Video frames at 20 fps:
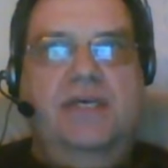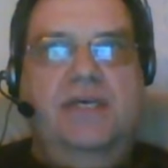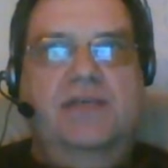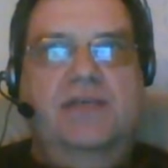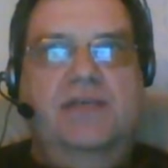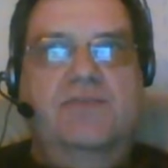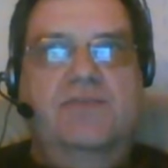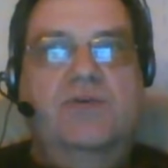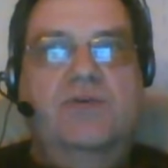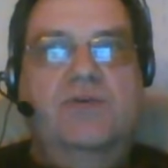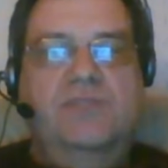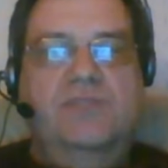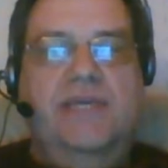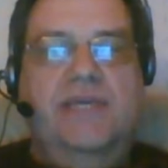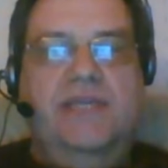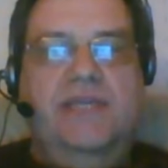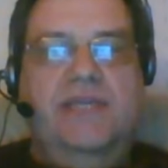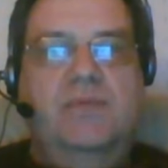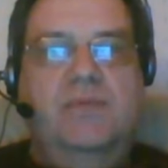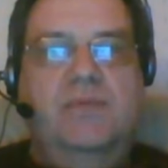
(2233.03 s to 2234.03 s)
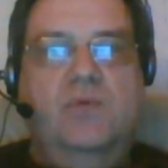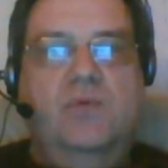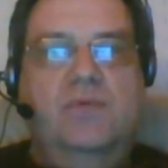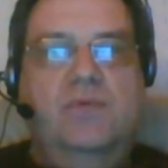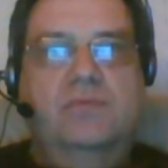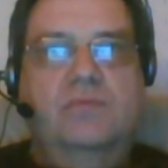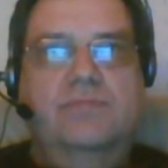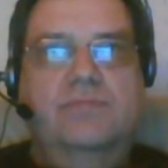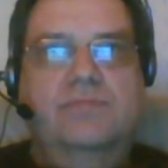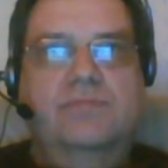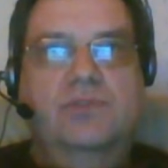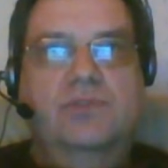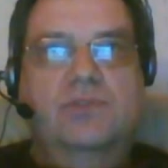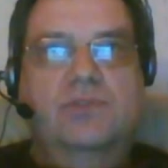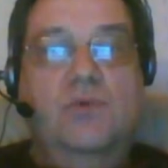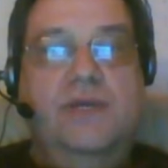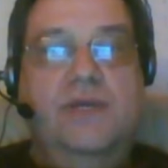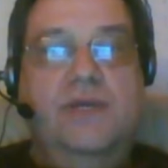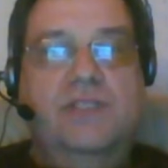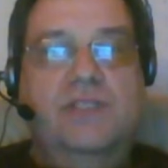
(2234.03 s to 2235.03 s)
you've got to get them all
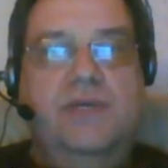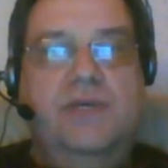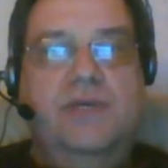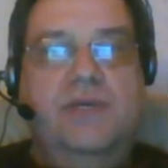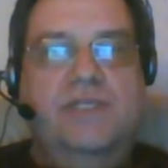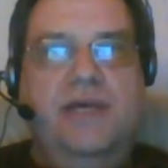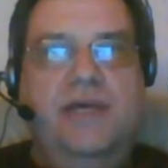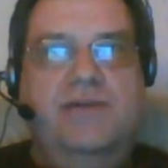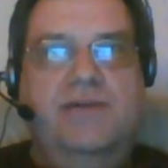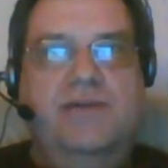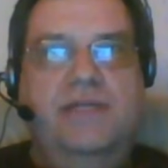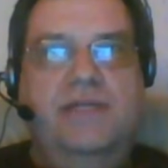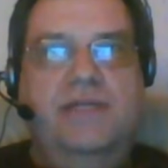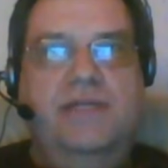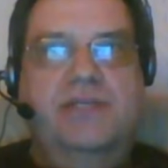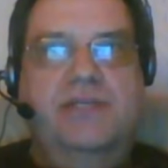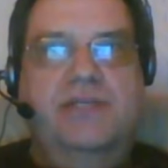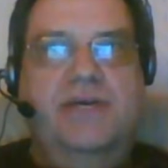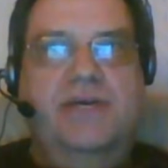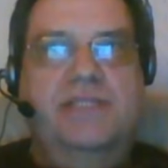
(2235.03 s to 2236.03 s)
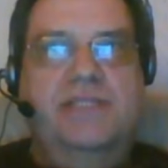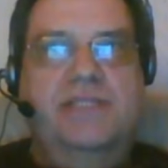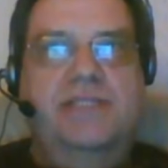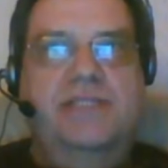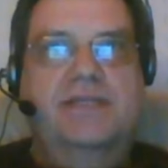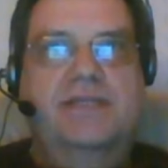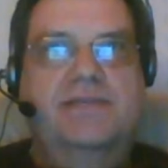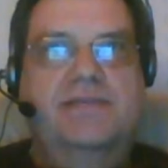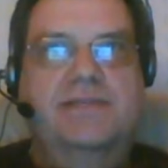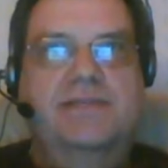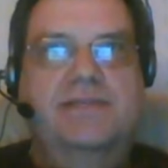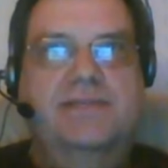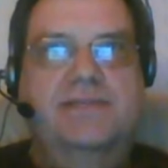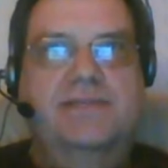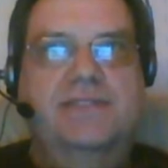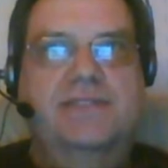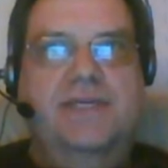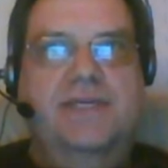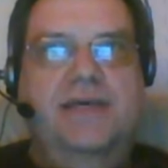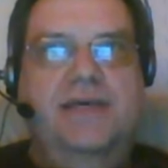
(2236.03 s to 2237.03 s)
talking to each other and integrating and
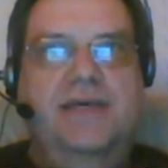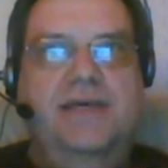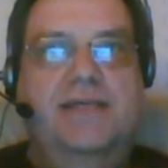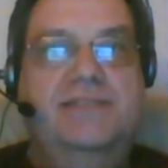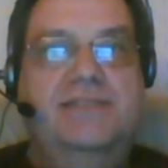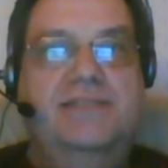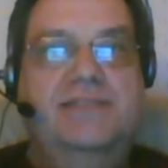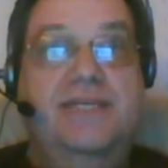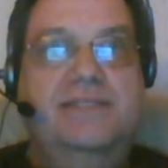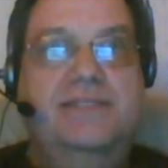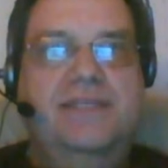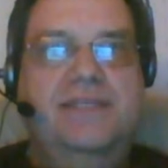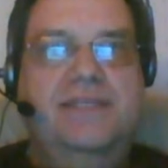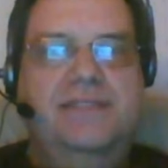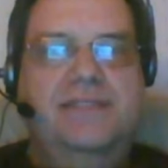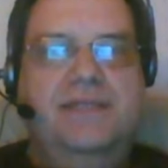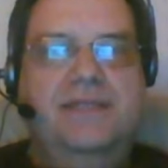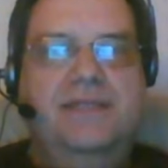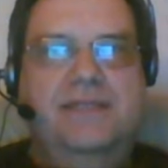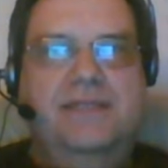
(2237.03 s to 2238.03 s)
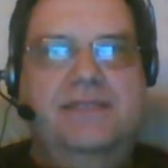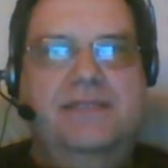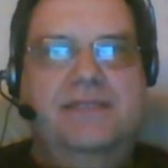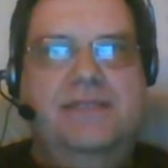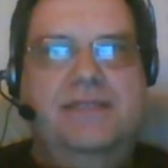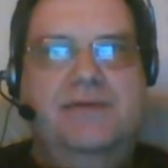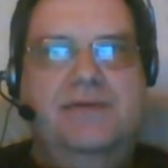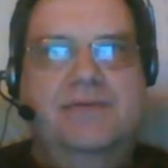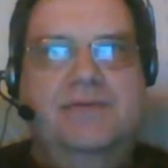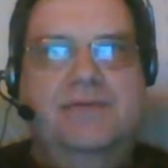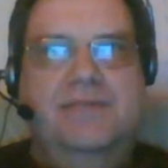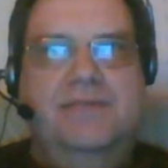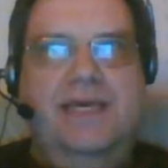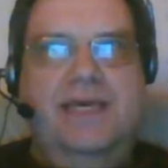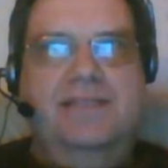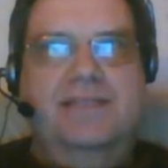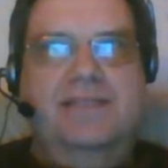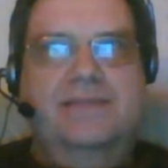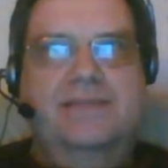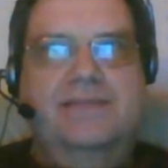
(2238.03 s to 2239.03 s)
and tested. So
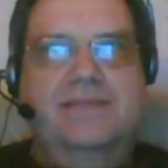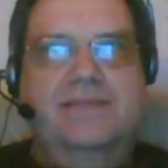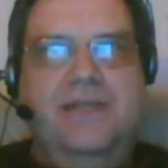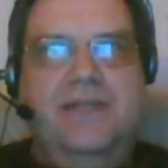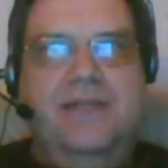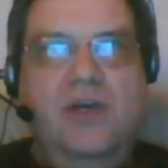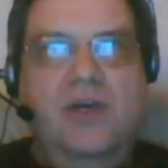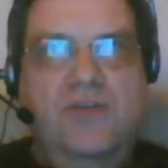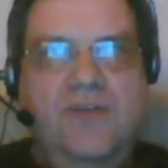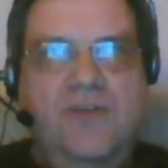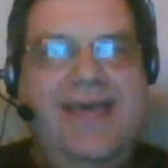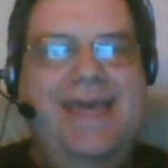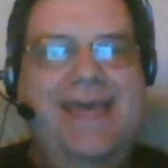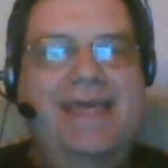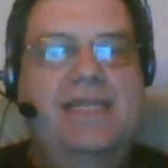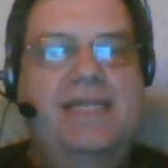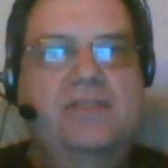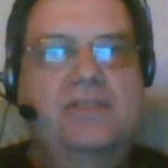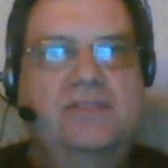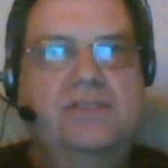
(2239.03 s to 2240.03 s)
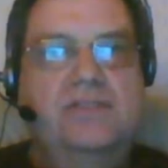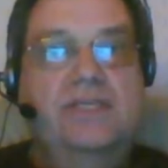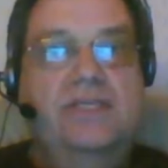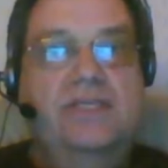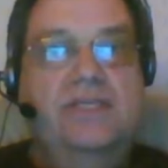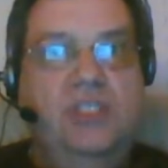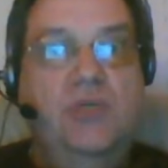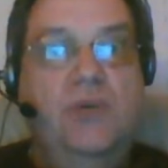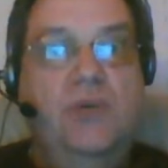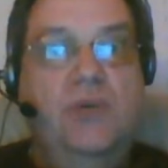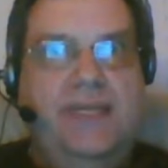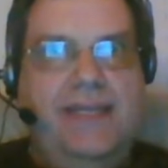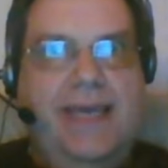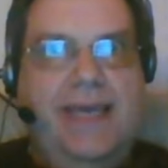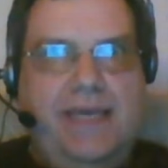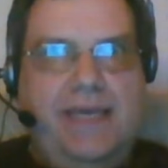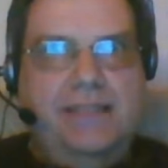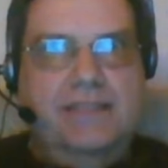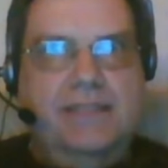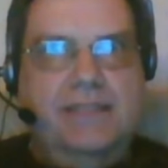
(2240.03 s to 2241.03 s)
there's an overhead in, in doing
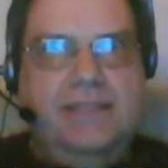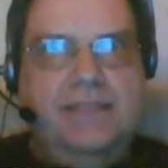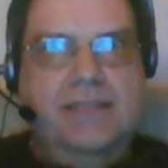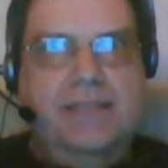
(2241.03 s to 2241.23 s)
that.